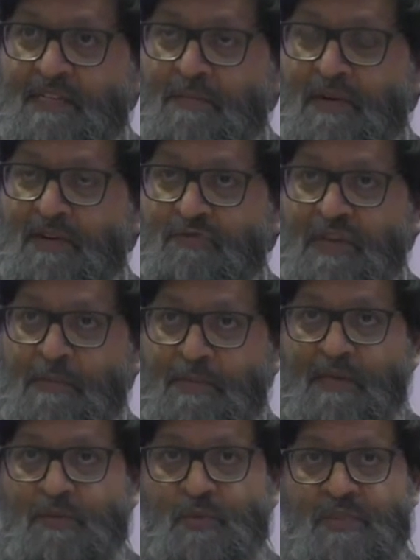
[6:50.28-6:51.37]
might ring
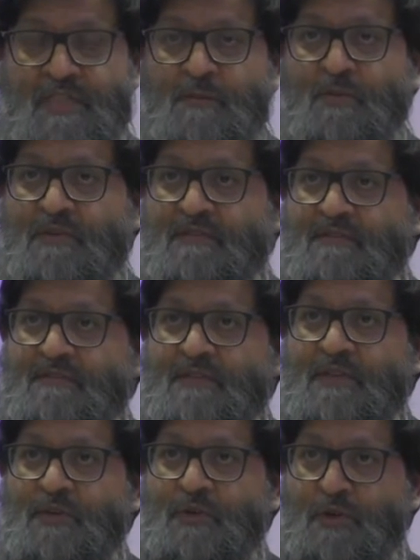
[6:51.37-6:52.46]
bells with someone
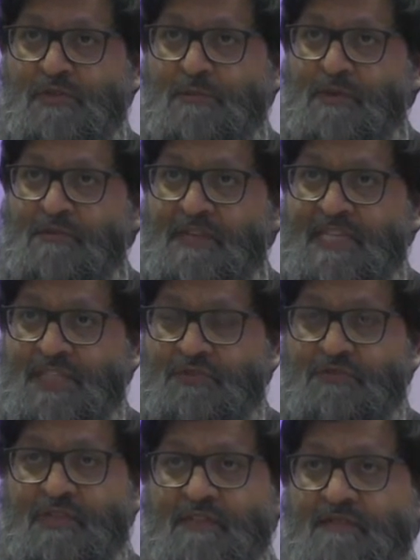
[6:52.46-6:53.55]
who knows a bit of
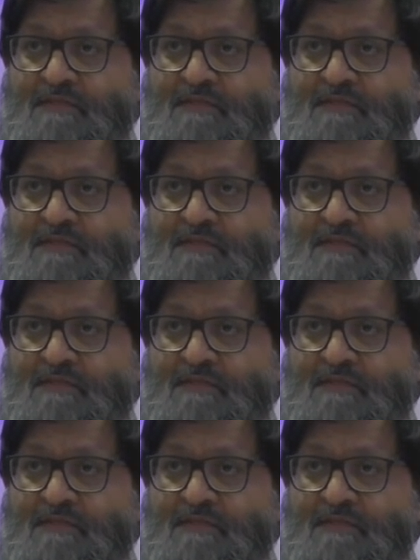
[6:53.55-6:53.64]
history.